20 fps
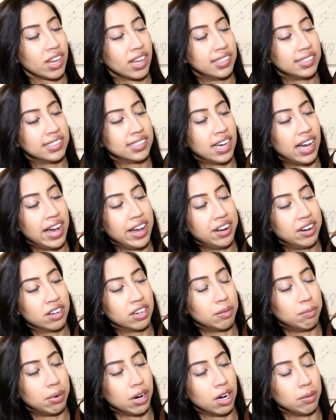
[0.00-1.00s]
side
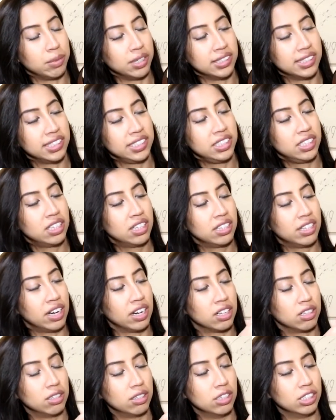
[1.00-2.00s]
compartments here
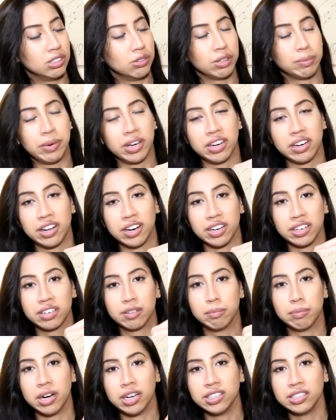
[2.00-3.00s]
that close with magnetic
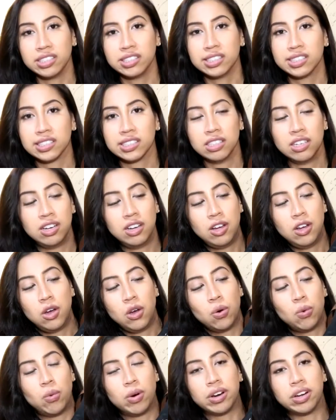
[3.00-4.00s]
buttons,
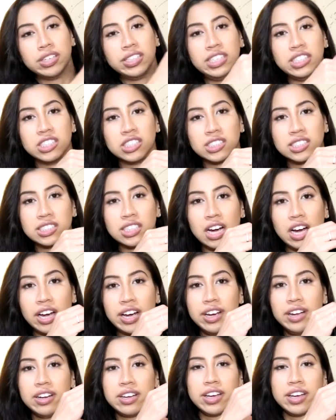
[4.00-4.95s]
one on each side.